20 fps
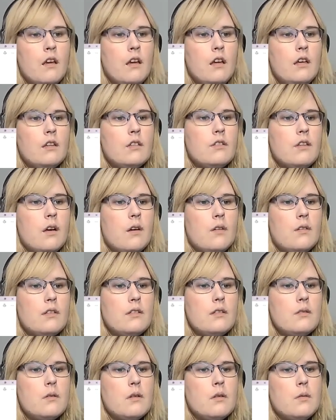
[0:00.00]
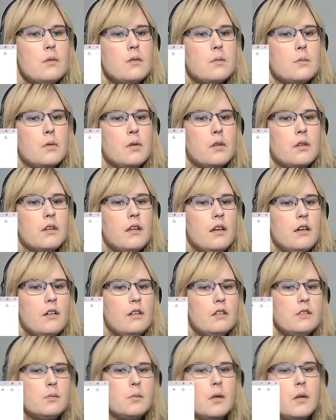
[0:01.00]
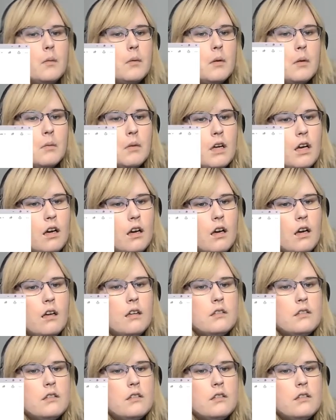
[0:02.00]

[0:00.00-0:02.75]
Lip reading: So this is one of the most important letters, blah, blah, blah.